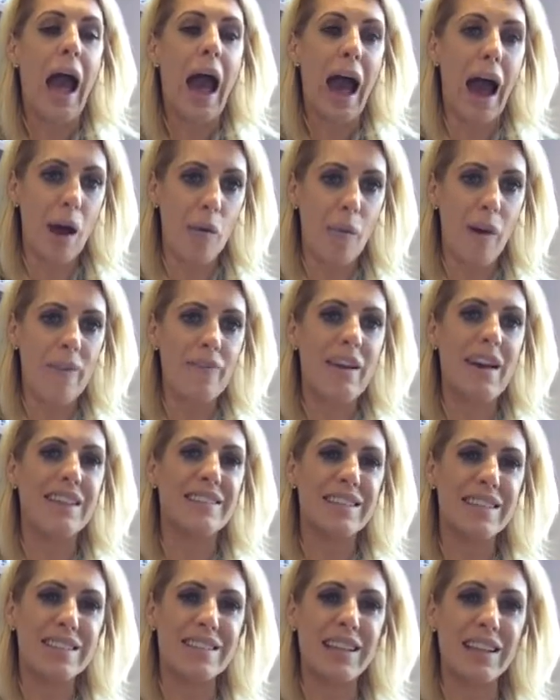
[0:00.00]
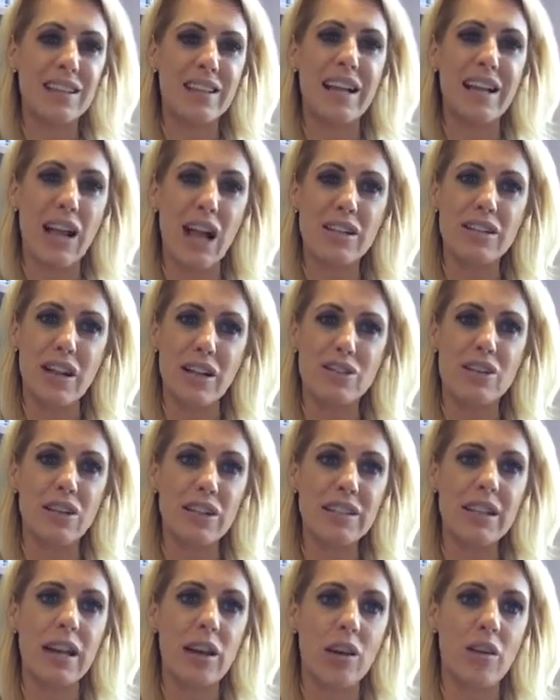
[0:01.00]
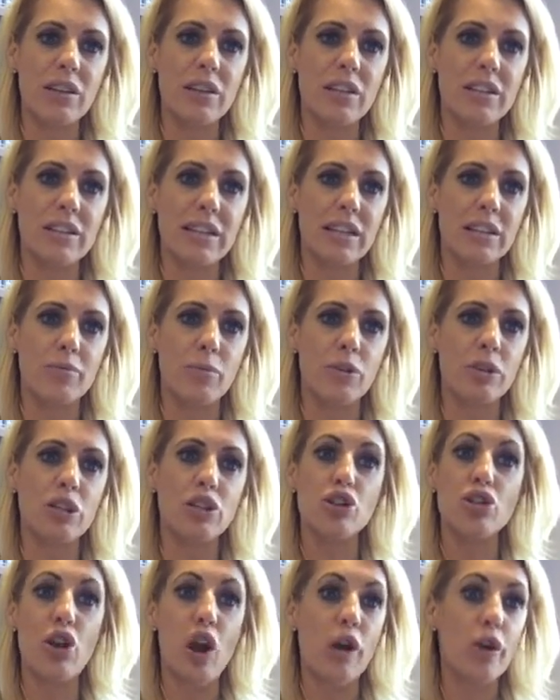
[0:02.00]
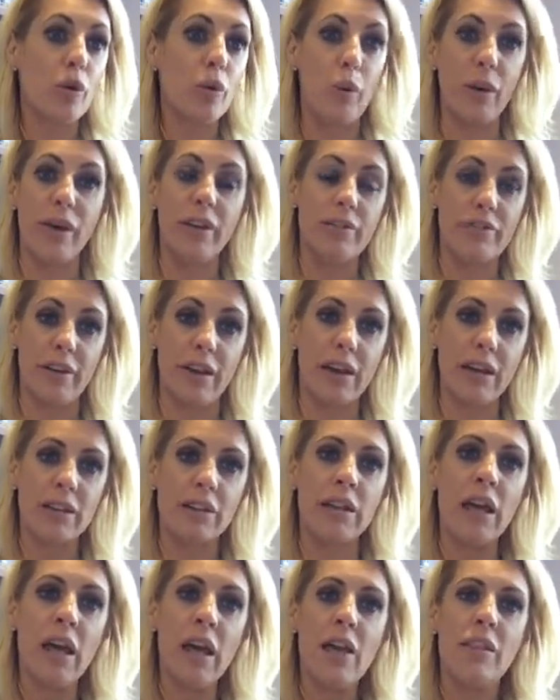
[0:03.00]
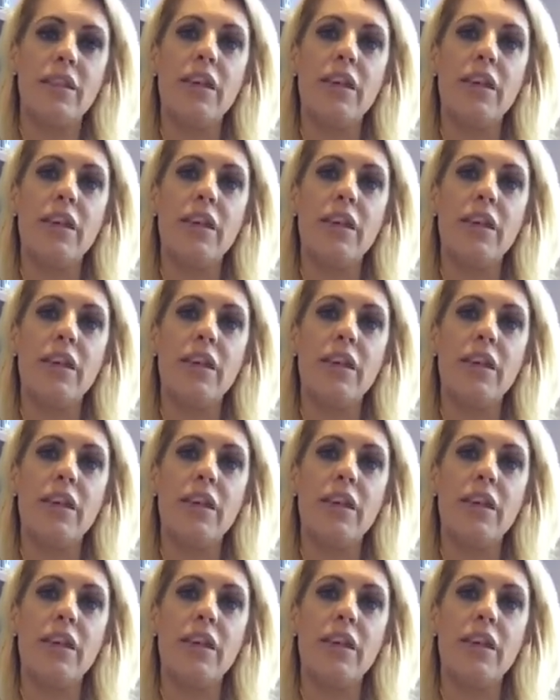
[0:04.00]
However, it's going to take longer than 6 months. It's not a quick fix.